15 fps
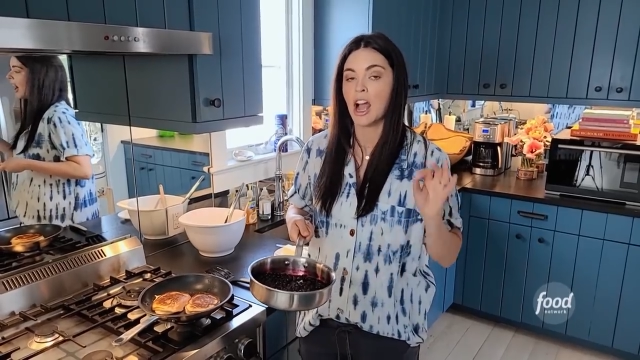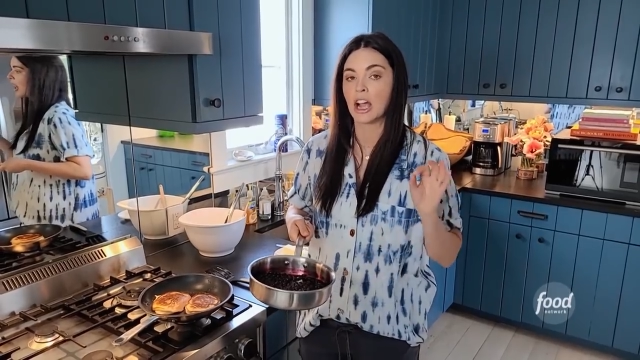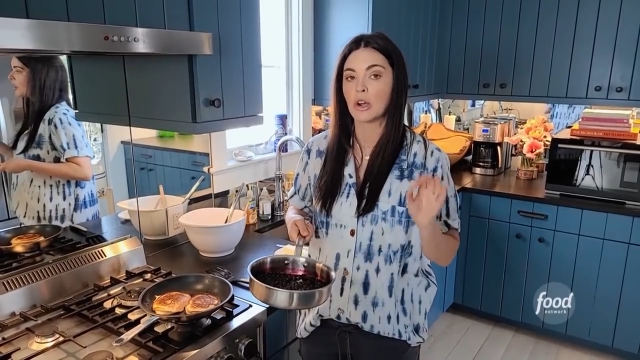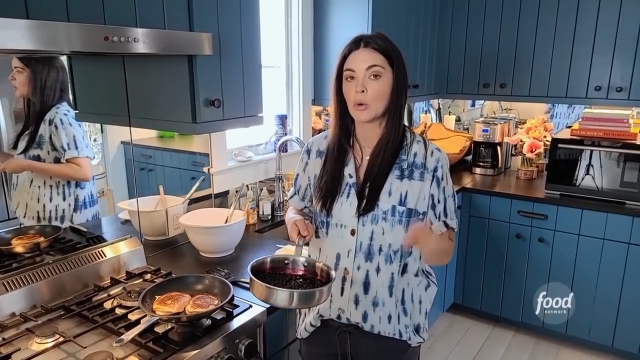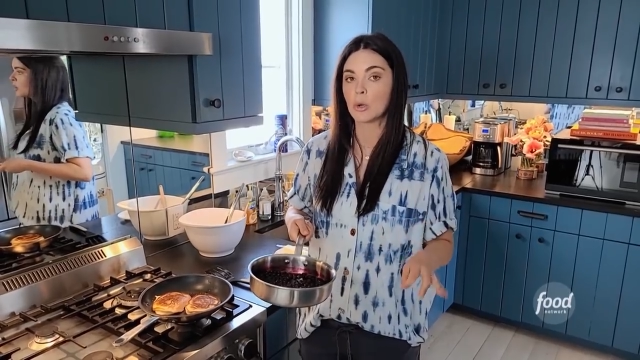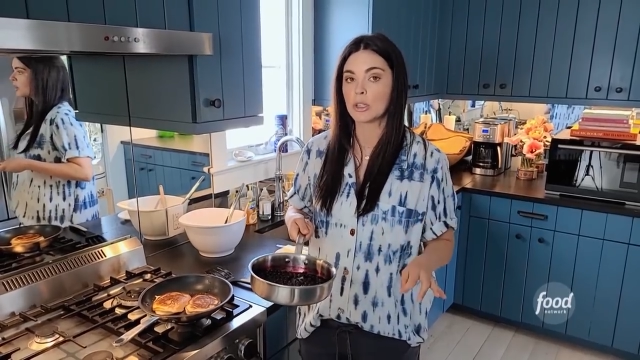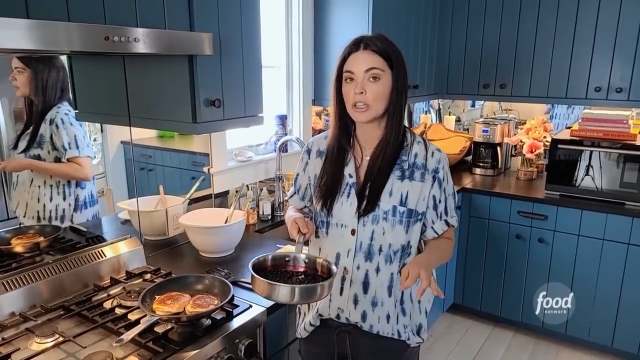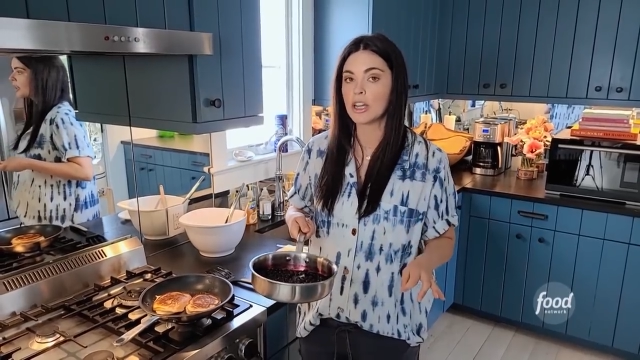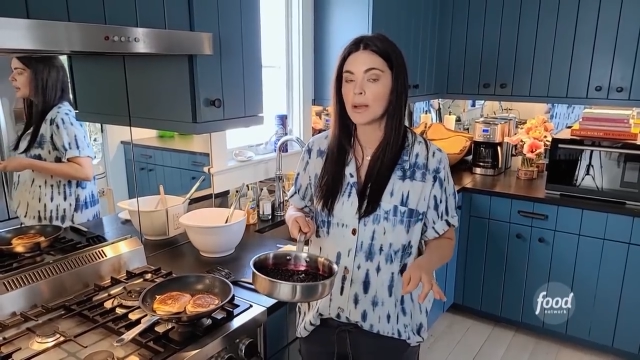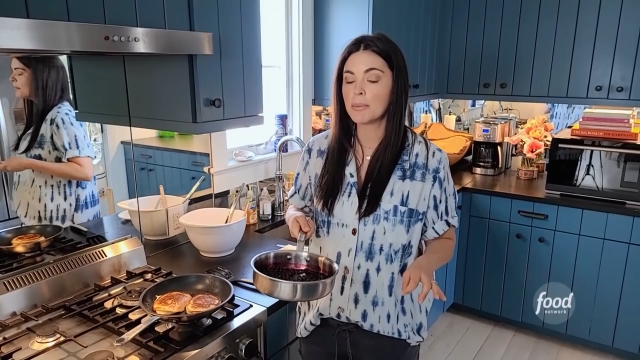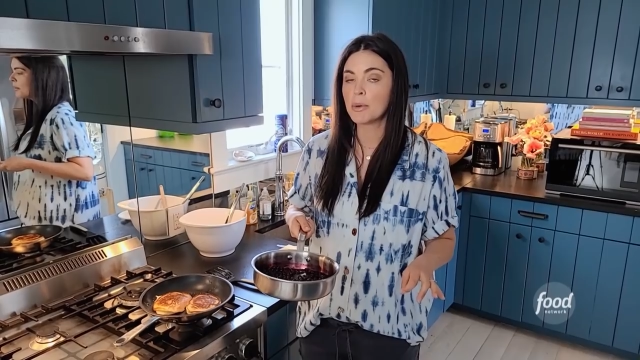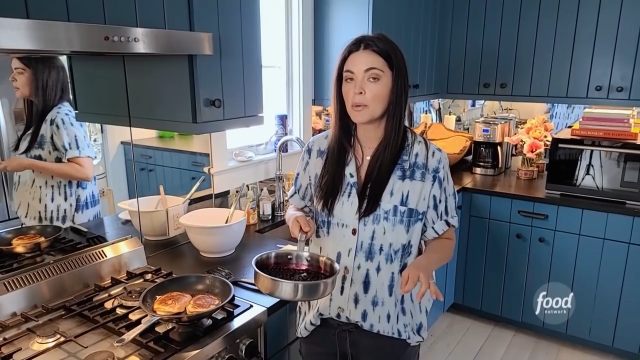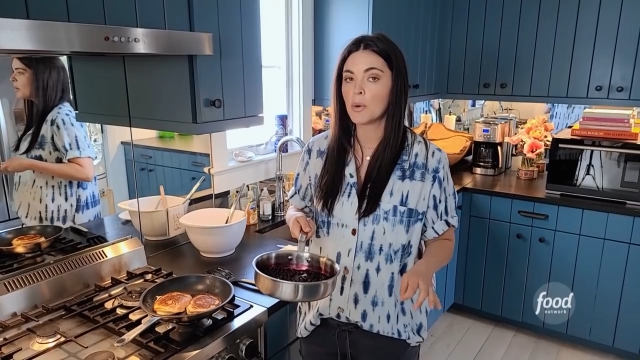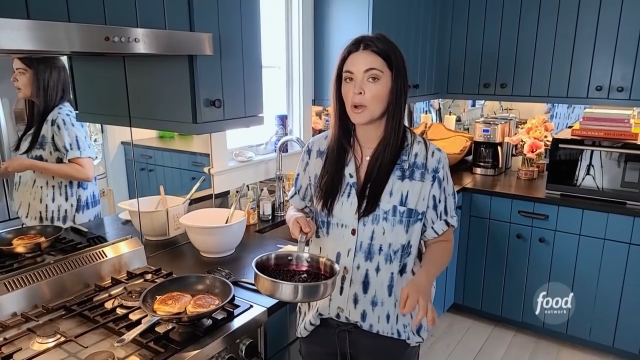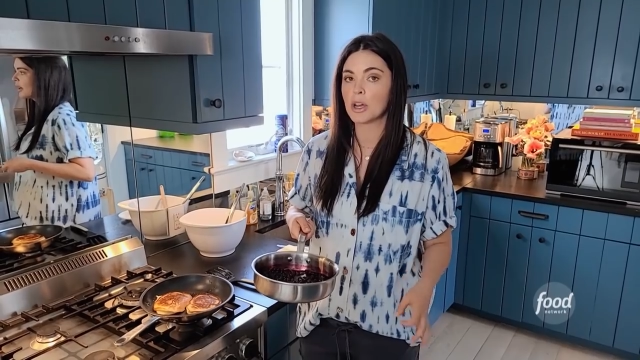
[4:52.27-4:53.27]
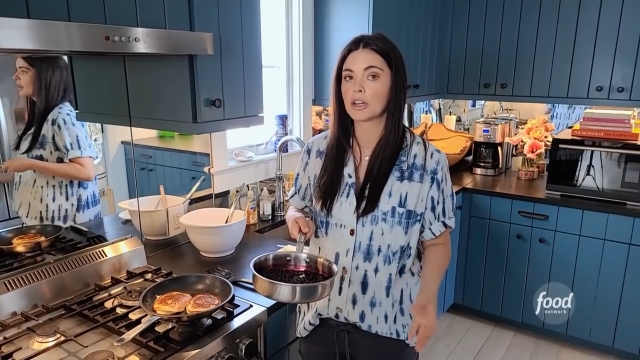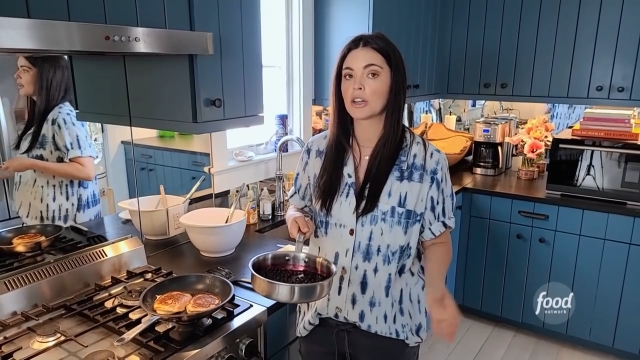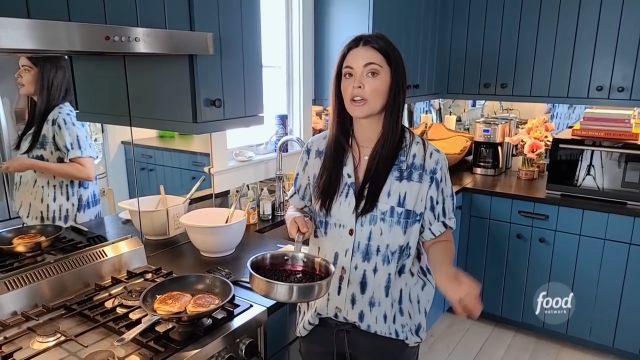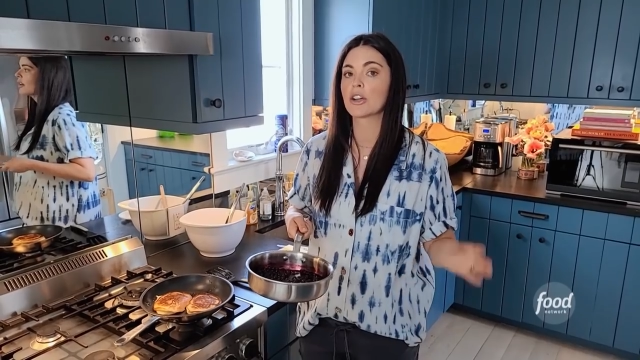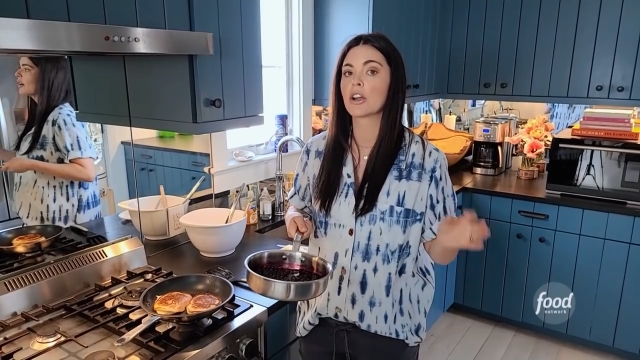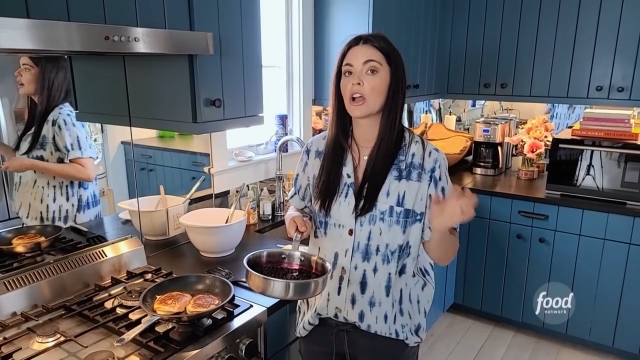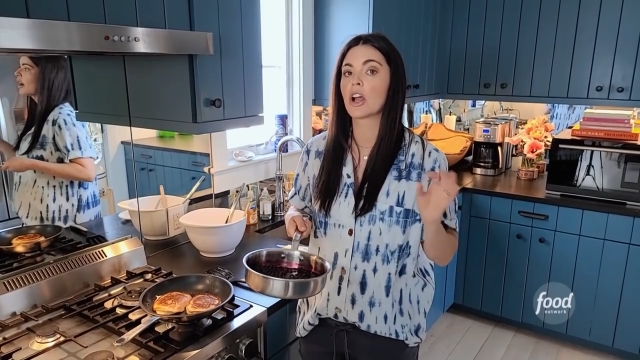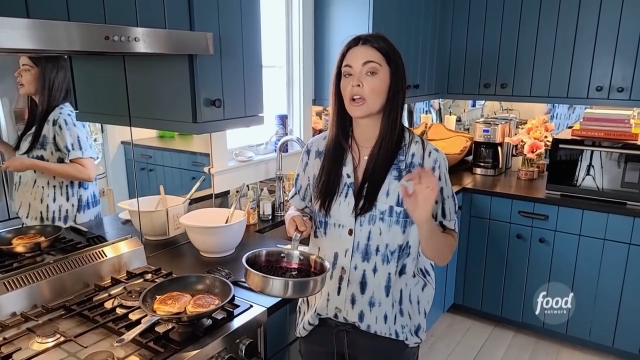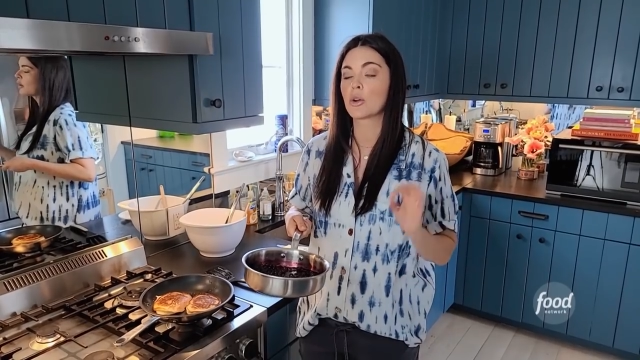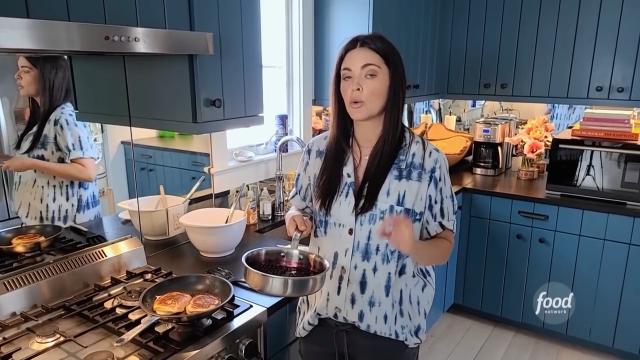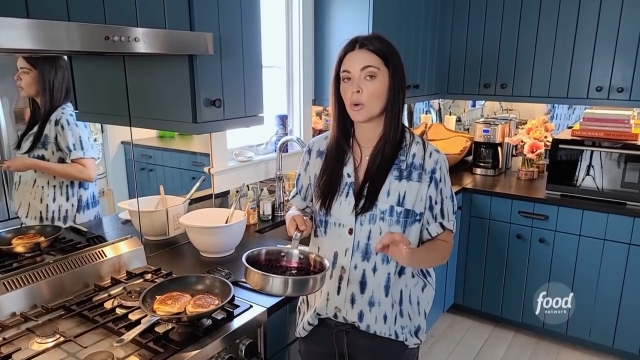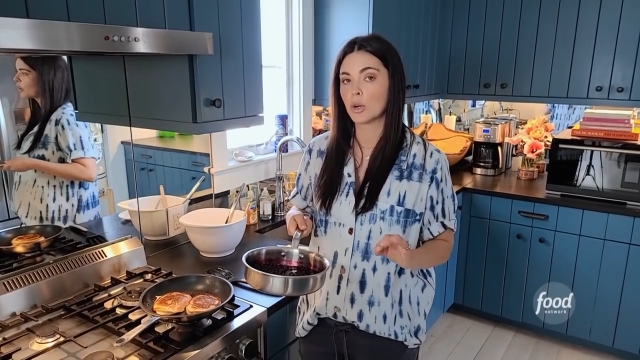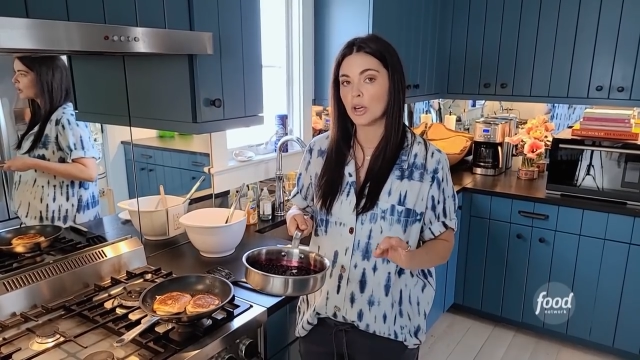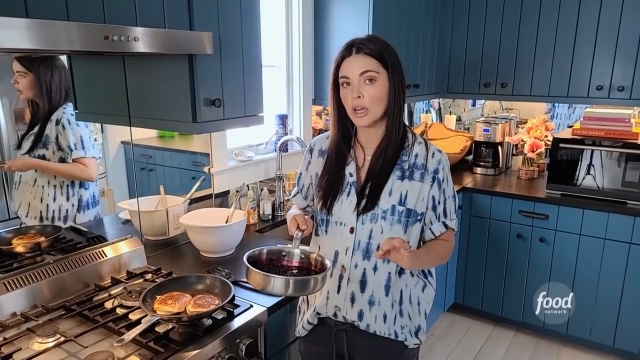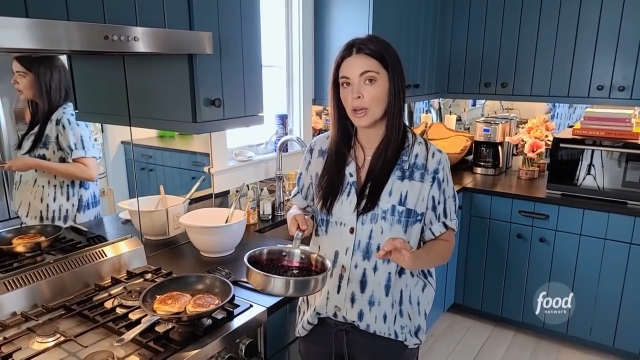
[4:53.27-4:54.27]
a quarter cup of water, a
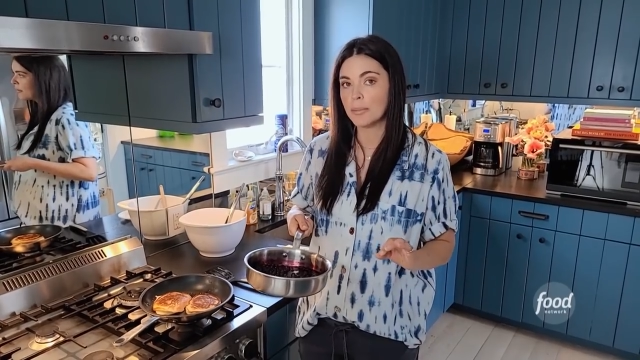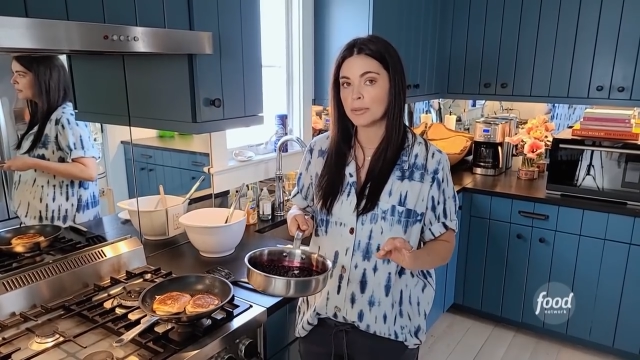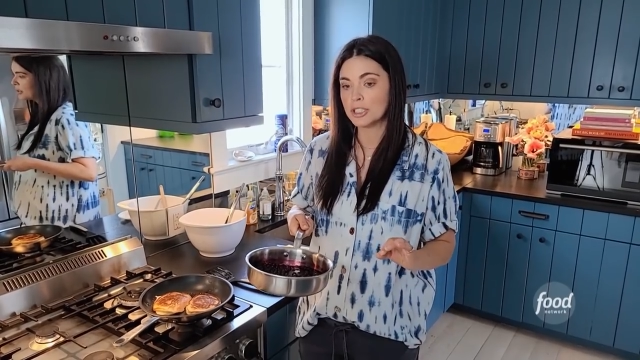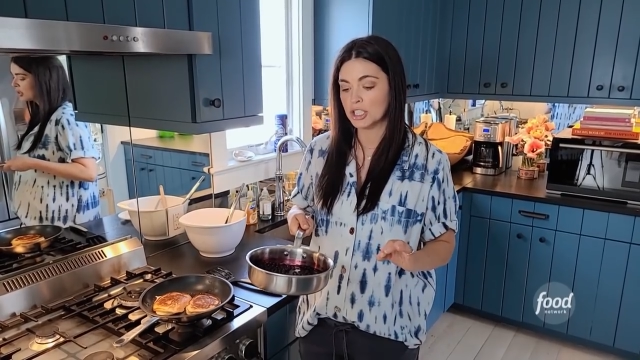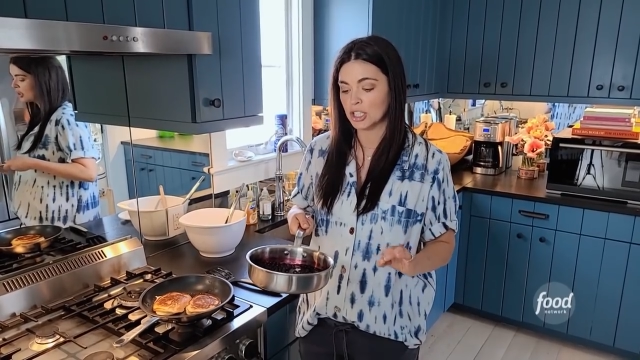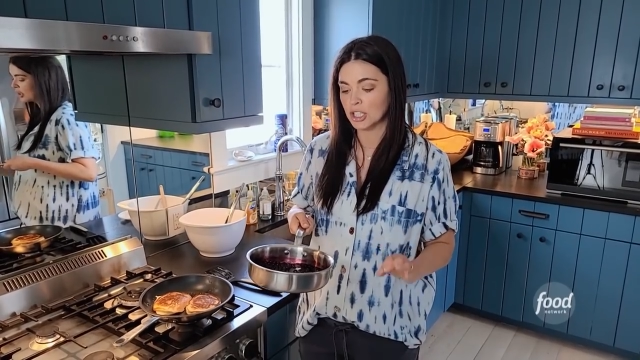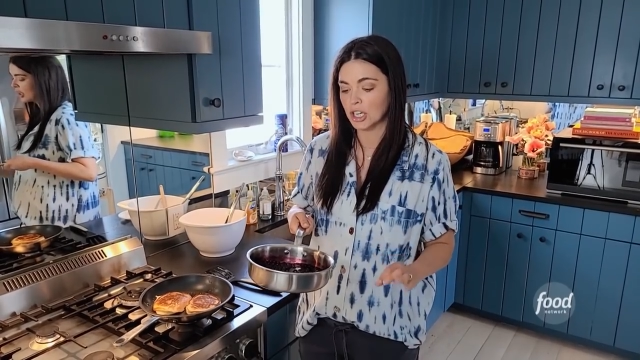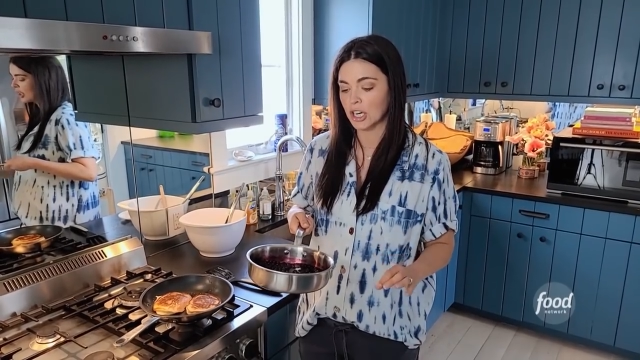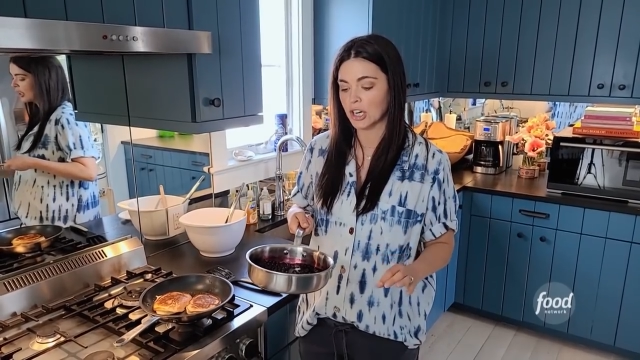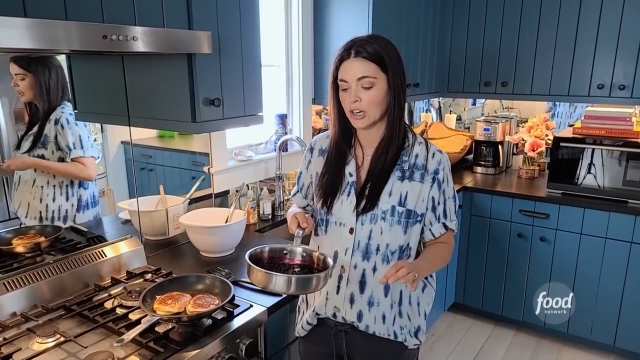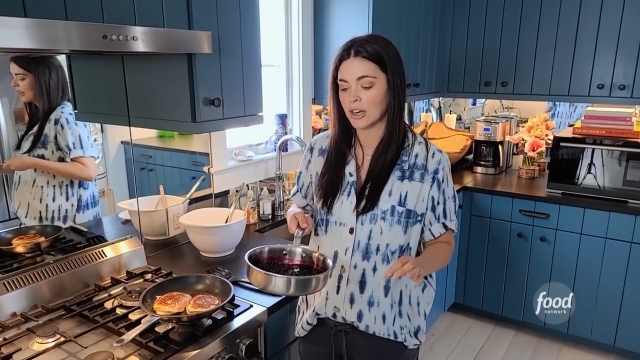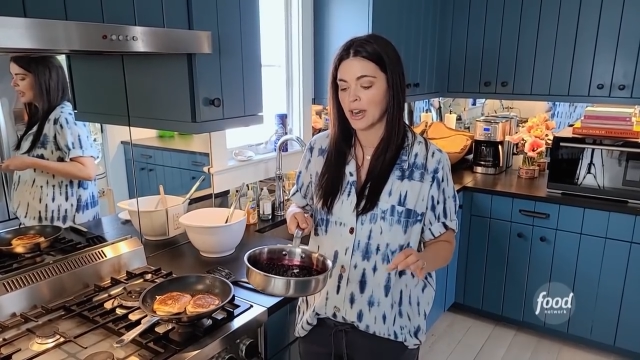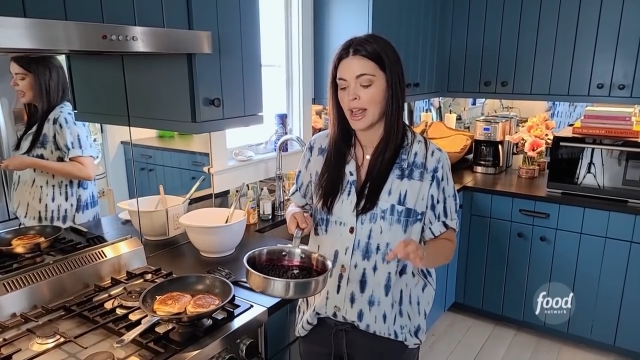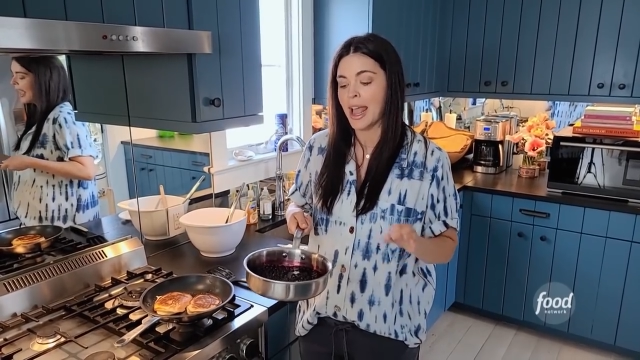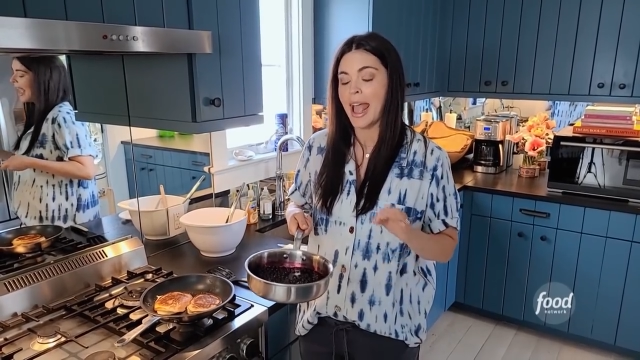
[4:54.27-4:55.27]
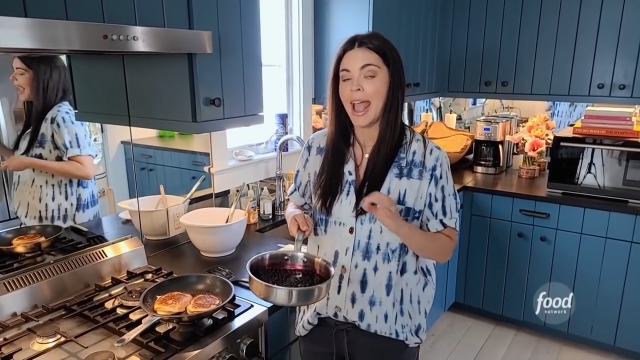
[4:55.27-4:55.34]
quarter cup of sugar,